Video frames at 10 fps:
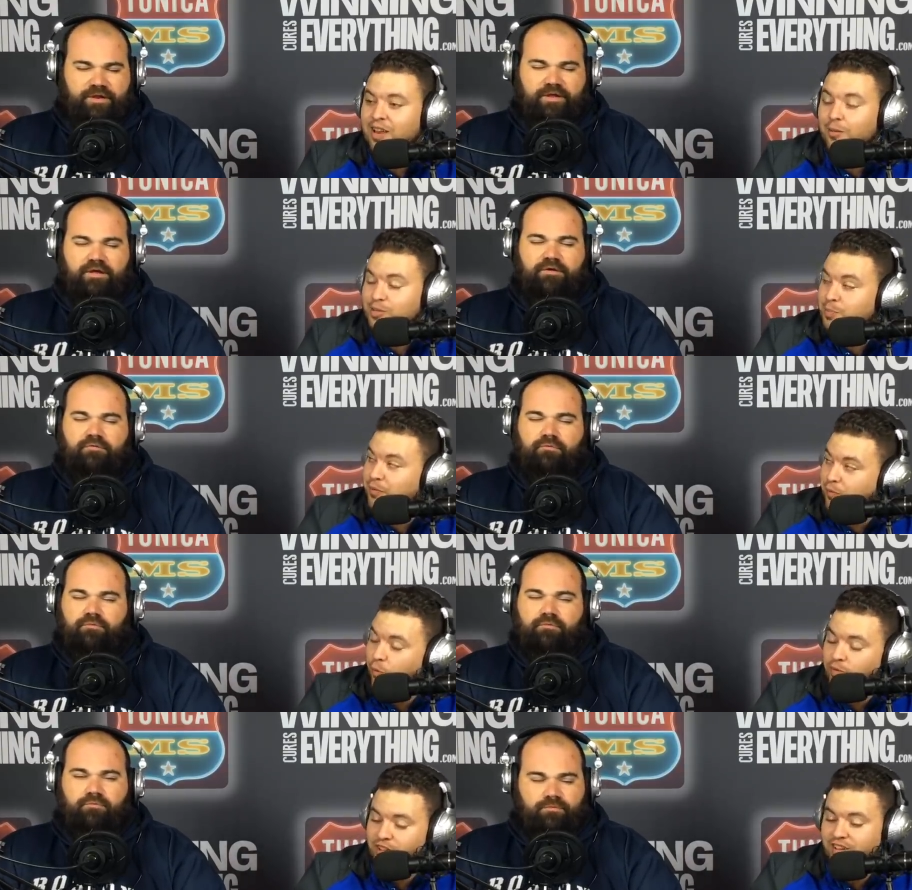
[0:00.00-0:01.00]
Speaker 1: And it was
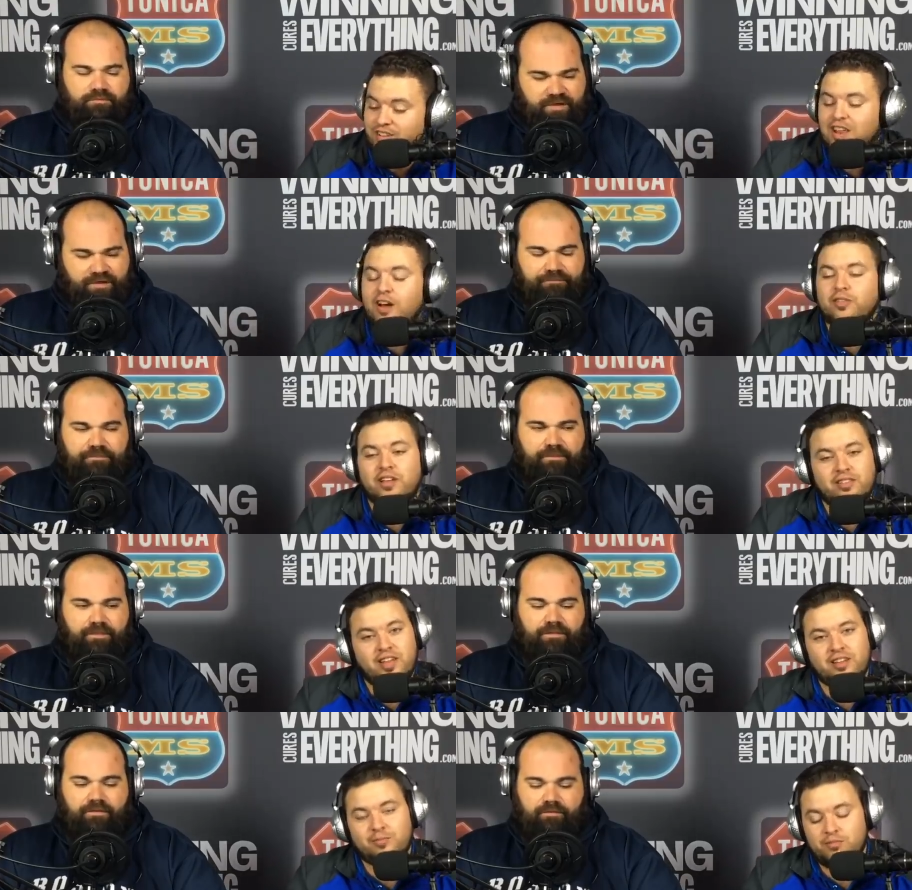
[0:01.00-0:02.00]
before they yeah. now they
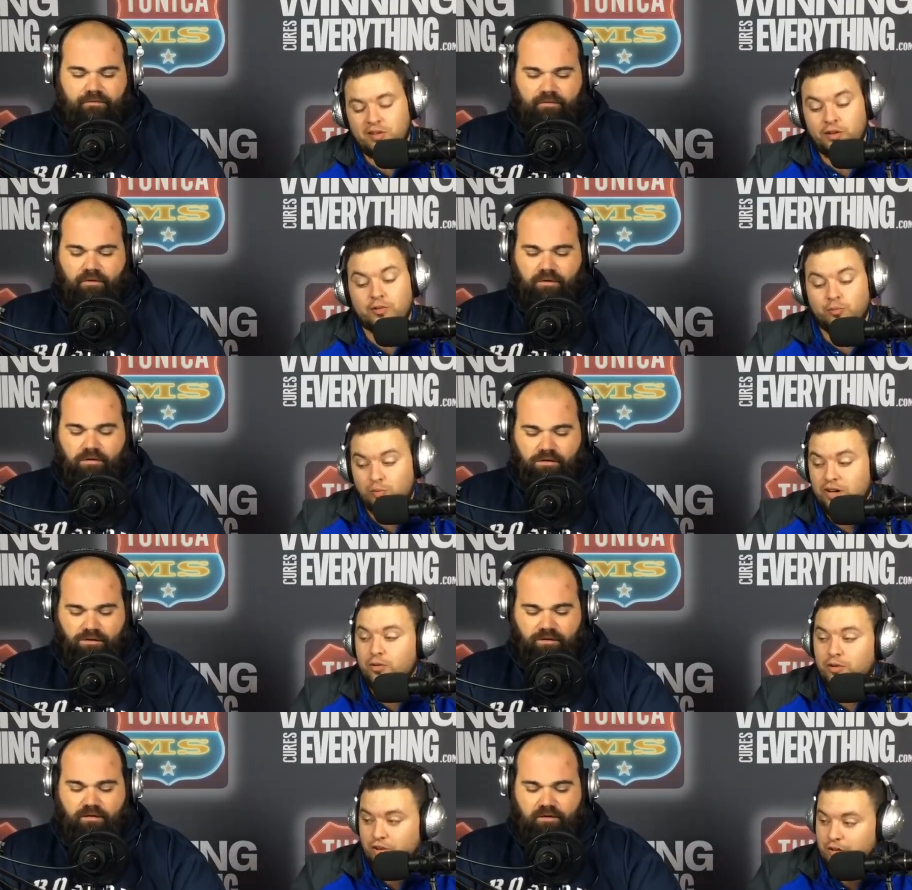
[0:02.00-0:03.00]
they looked
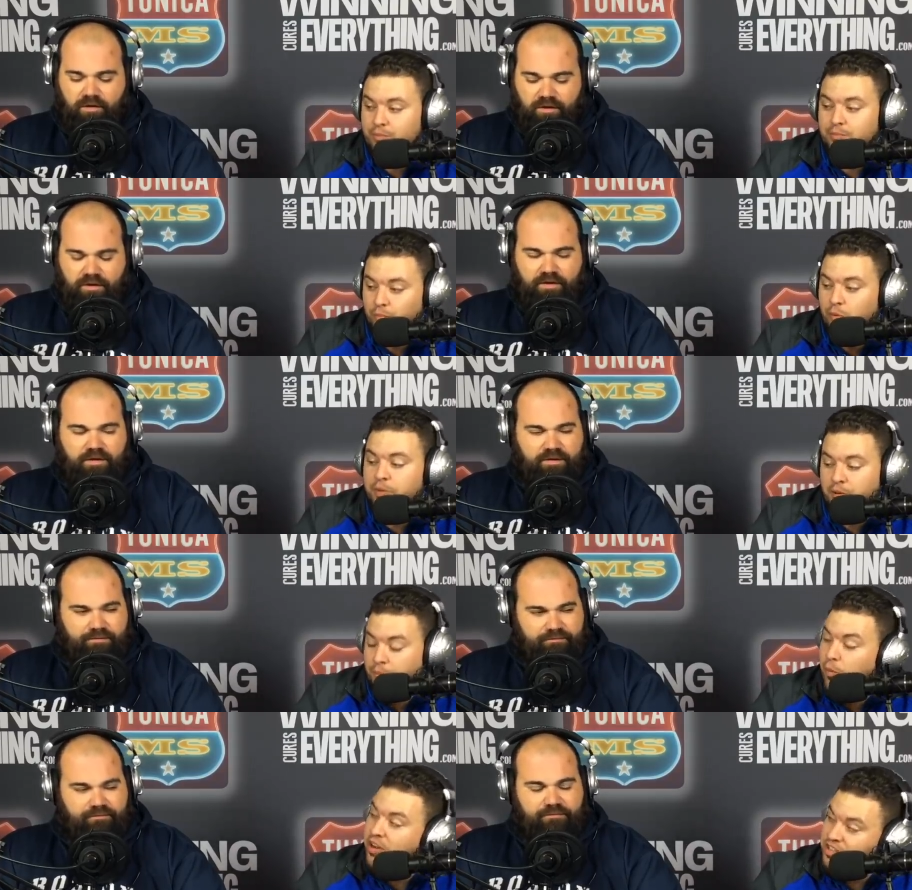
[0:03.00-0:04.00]
real good
Speaker 2: whooping up
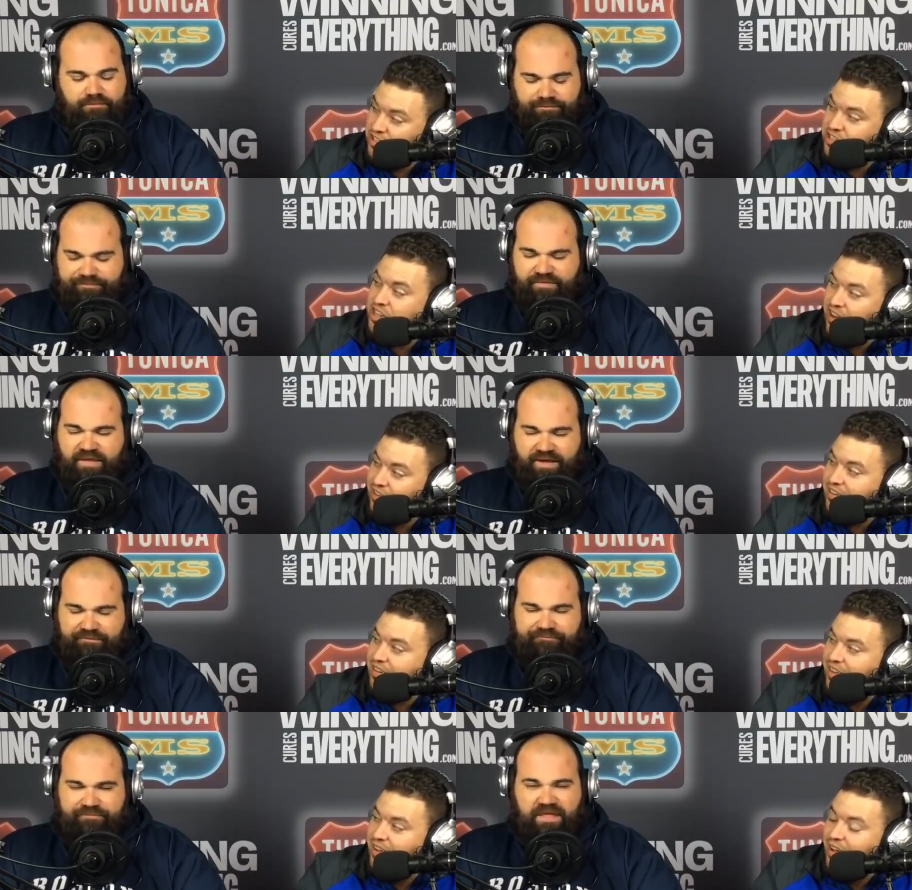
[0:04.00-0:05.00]
on Washington State. Yeah.
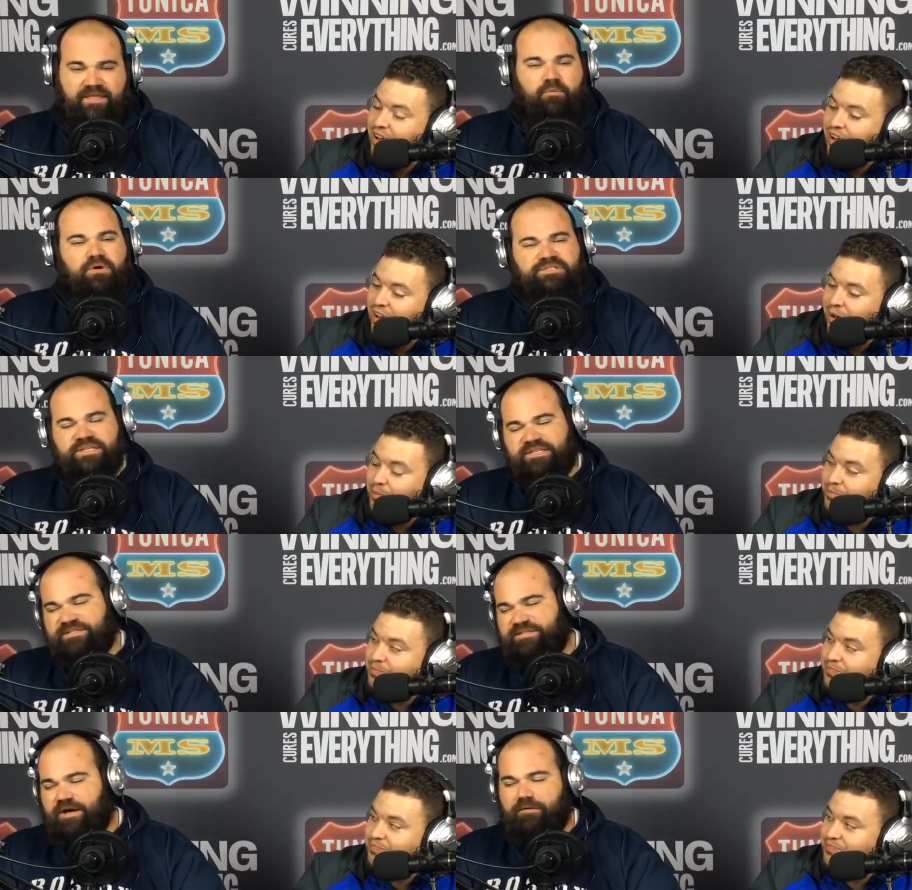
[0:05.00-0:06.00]
Now that was um, in the
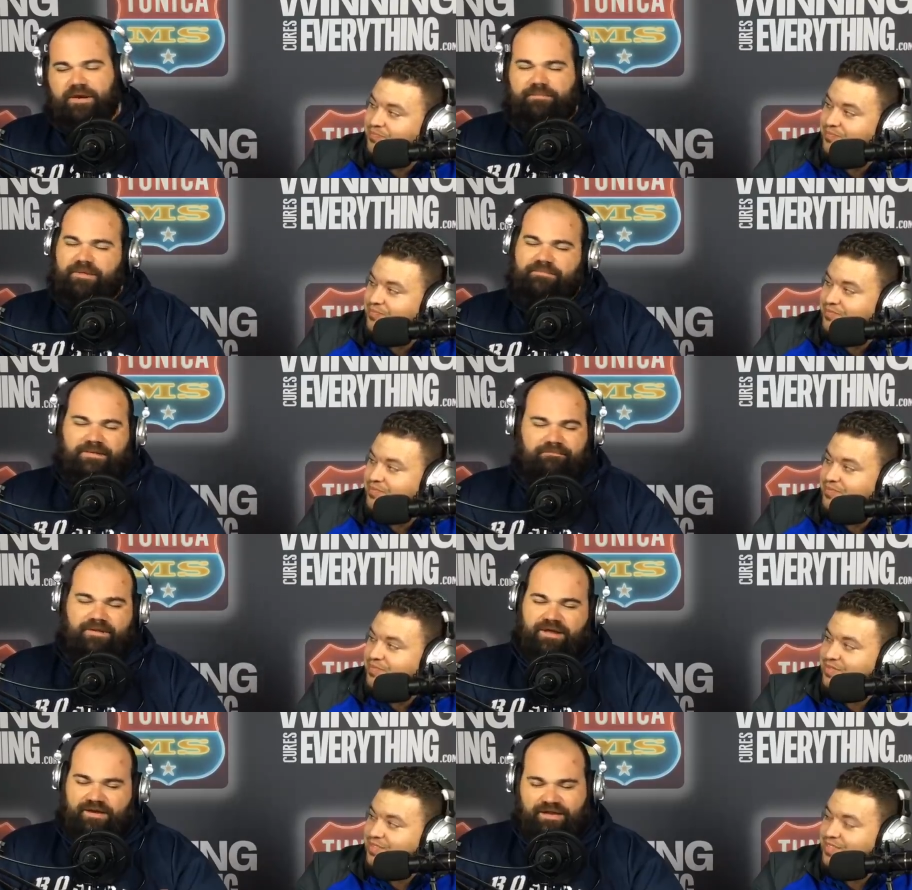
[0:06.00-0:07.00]
snow, and I'm, I'm
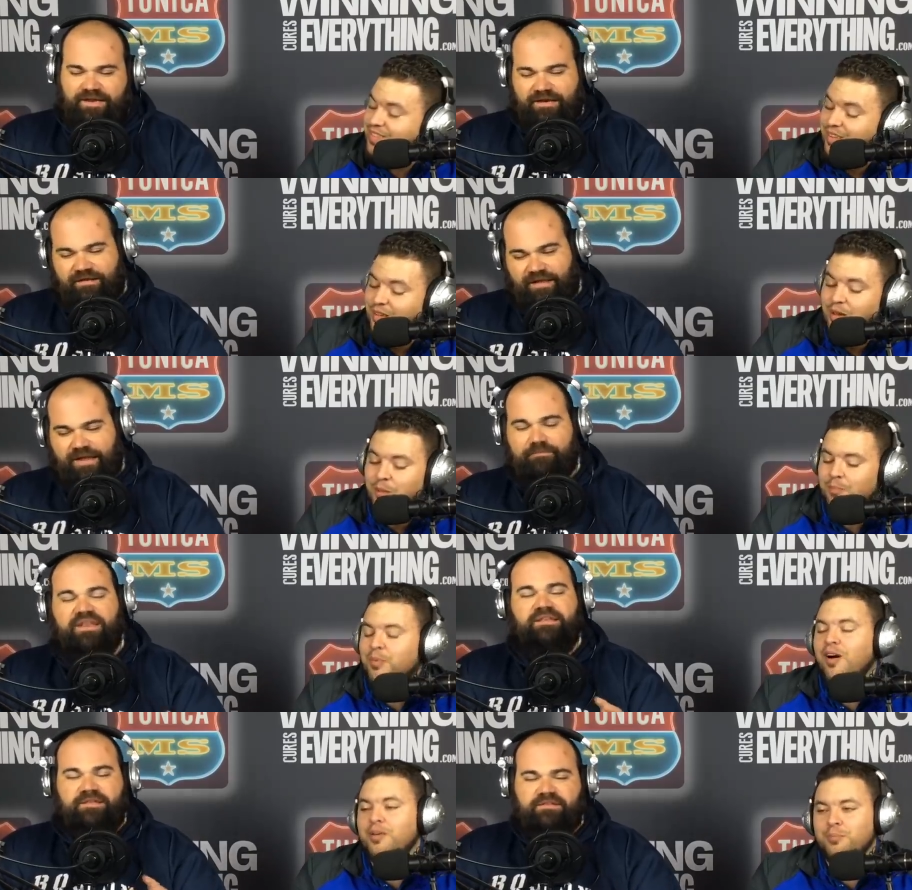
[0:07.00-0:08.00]
not going to get into that game. But
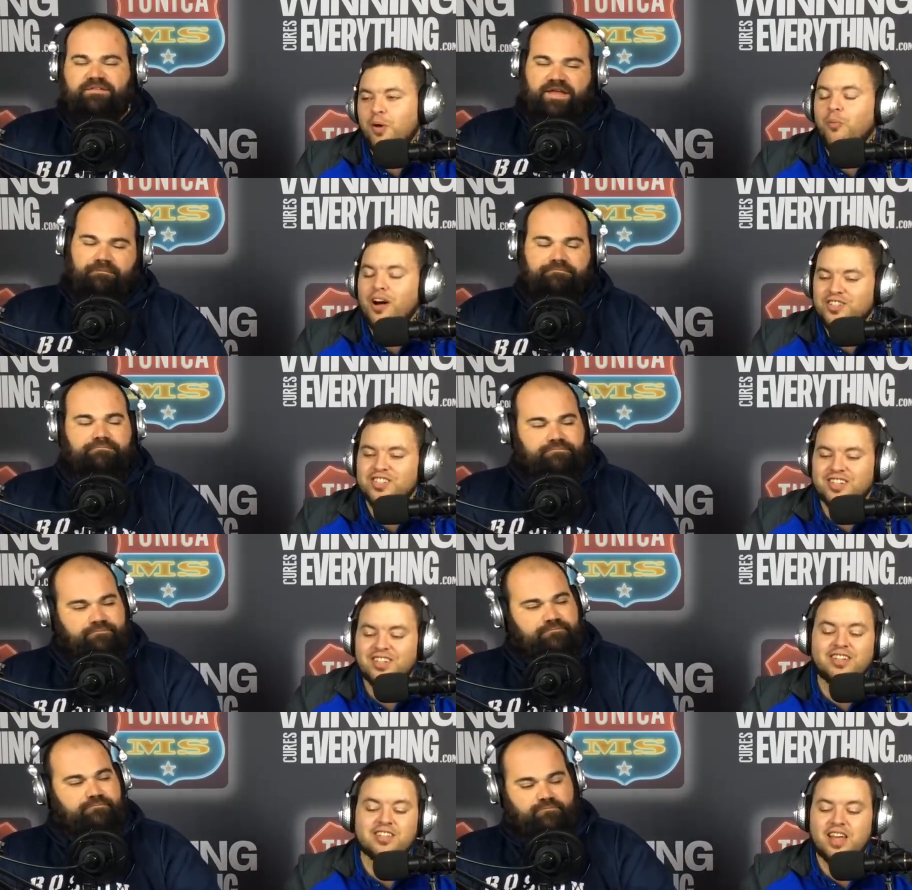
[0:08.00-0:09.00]
but, it, but yeah.
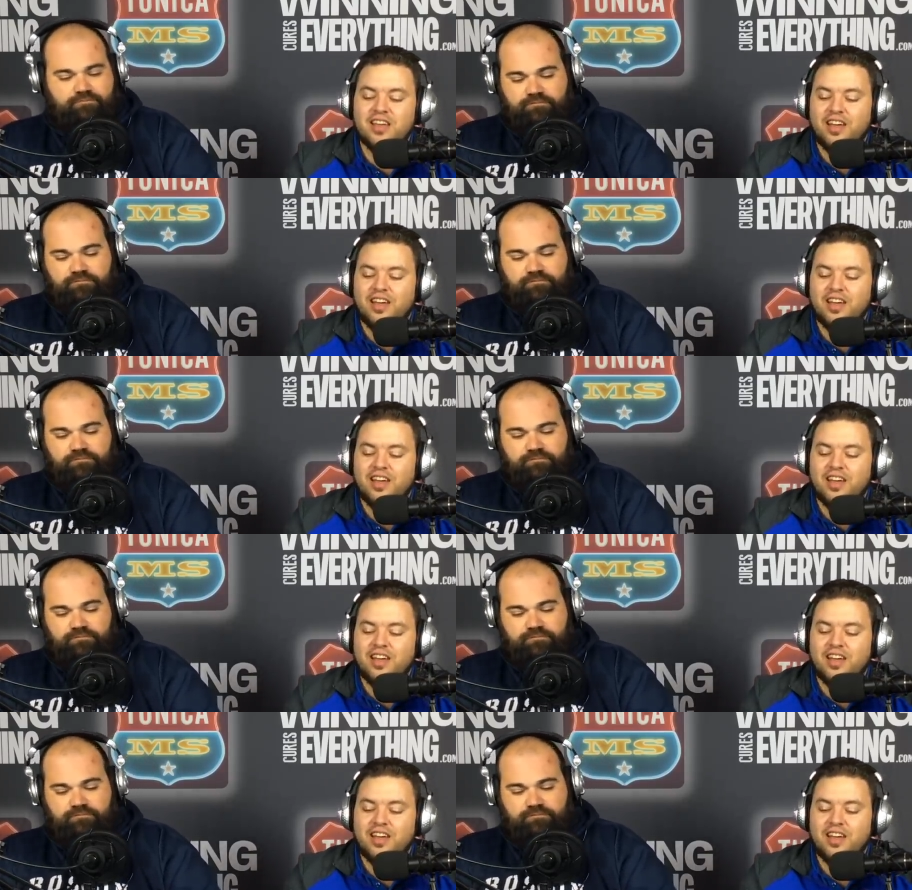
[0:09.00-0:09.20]
Speaker 1: Washington is a